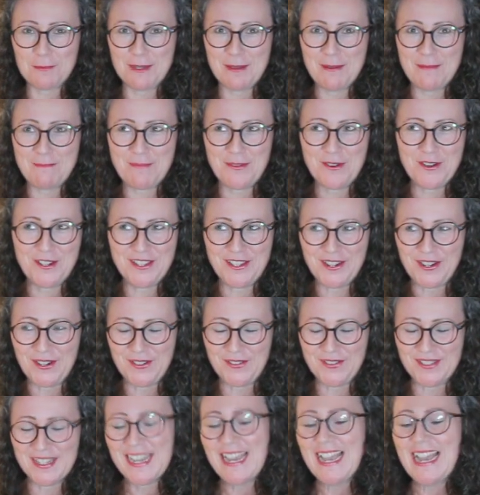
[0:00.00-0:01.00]
and
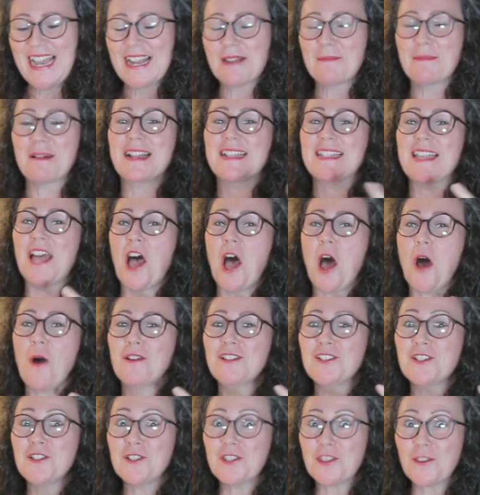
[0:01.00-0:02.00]
preserves because I
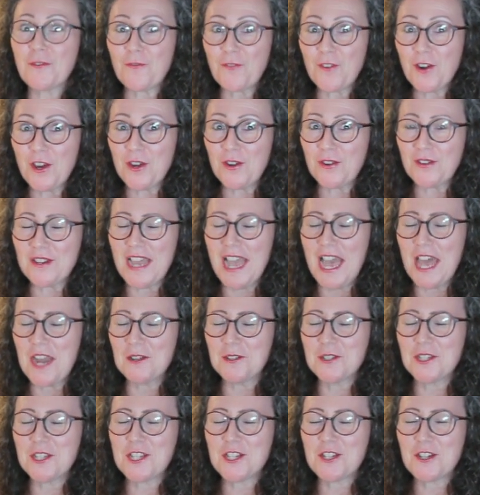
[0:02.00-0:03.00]
always use the fruit. I don't
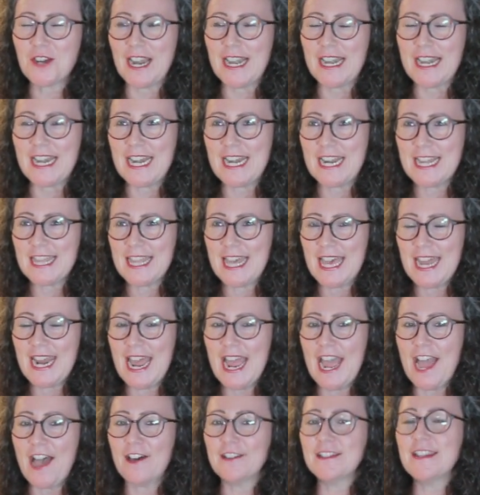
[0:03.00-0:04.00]
strain any of that
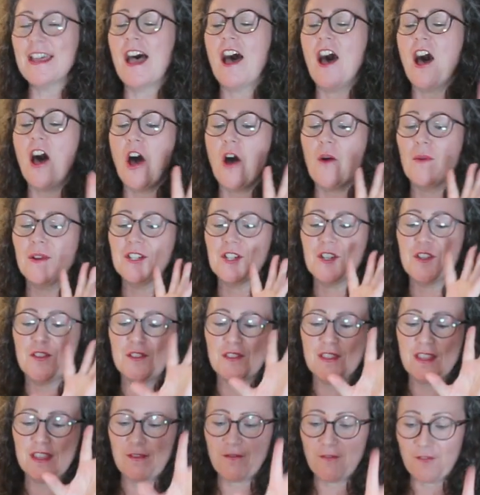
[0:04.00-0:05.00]
out. I always use
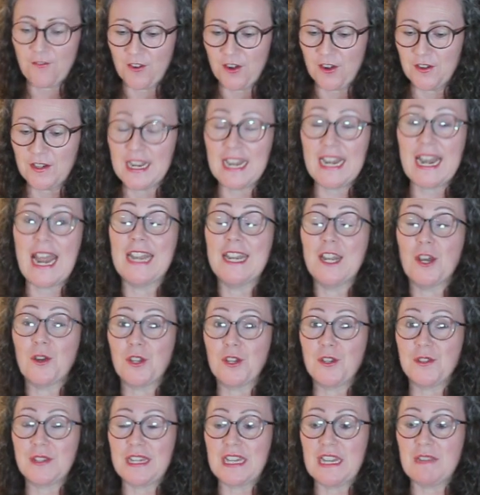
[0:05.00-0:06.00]
the fruit, and I don't
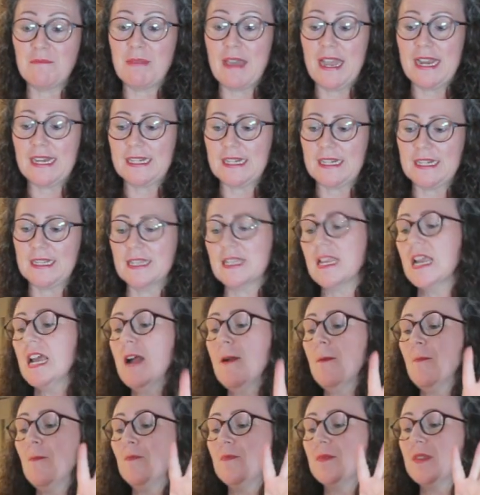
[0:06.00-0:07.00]
use any pectins,
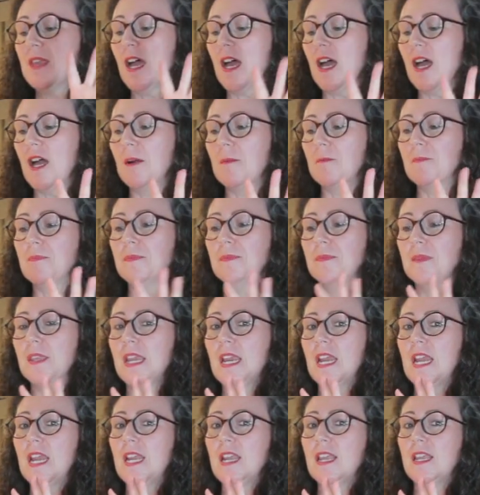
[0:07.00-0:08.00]

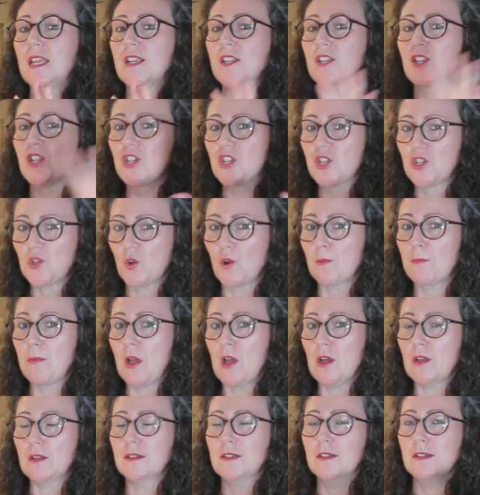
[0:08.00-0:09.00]
any
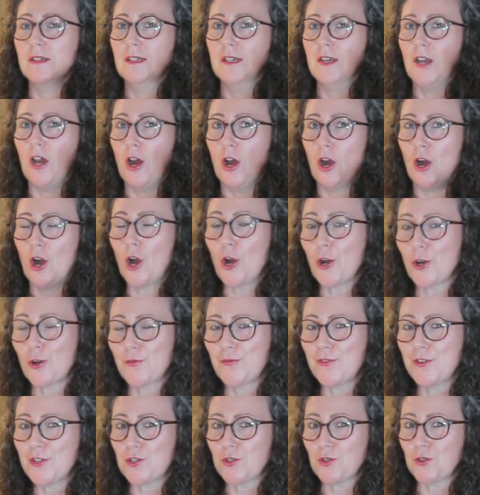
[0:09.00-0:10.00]
store-bought
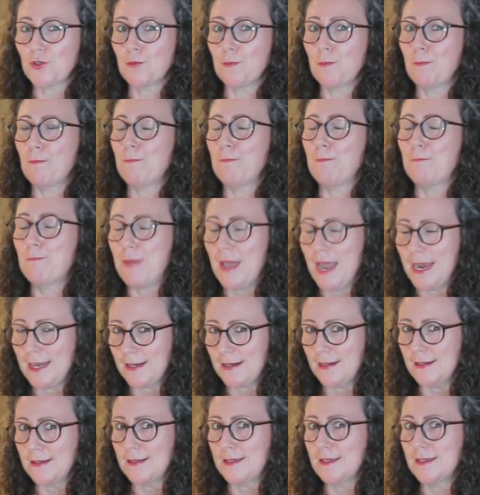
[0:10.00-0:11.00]
artificial
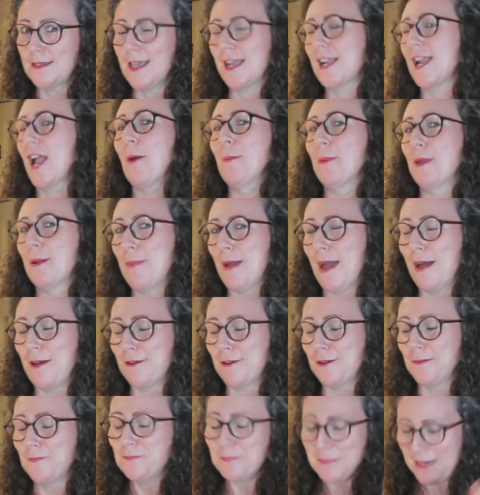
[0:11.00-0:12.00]
pectins that come in a
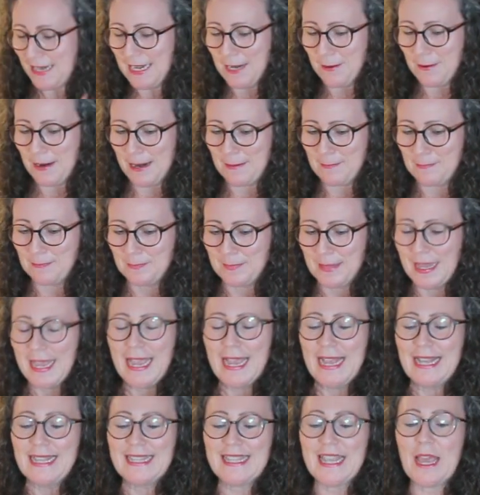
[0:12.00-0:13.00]
powder. But anyway,
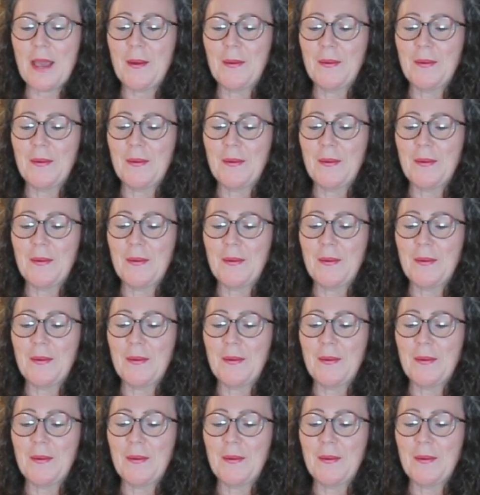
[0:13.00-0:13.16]
so